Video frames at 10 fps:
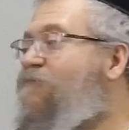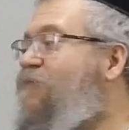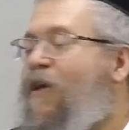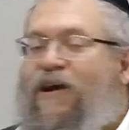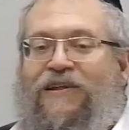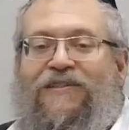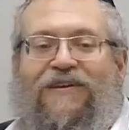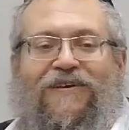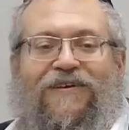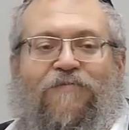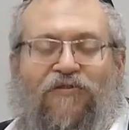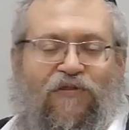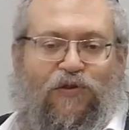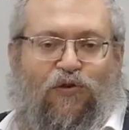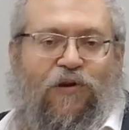the biggest
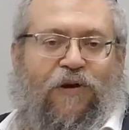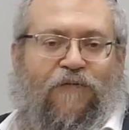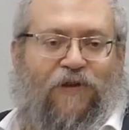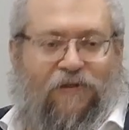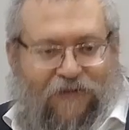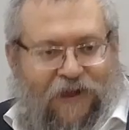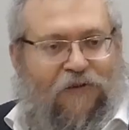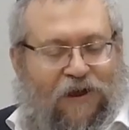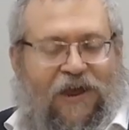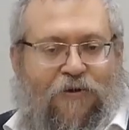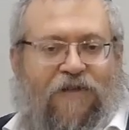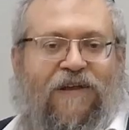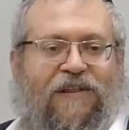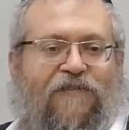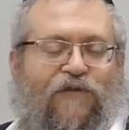chasana then in Russia.
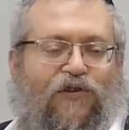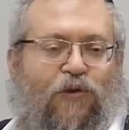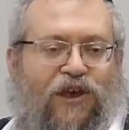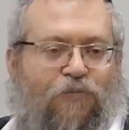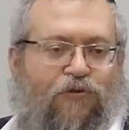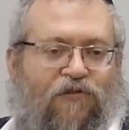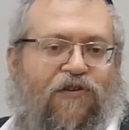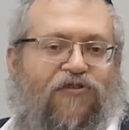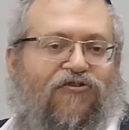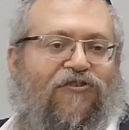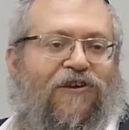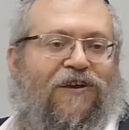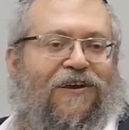Everybody came because they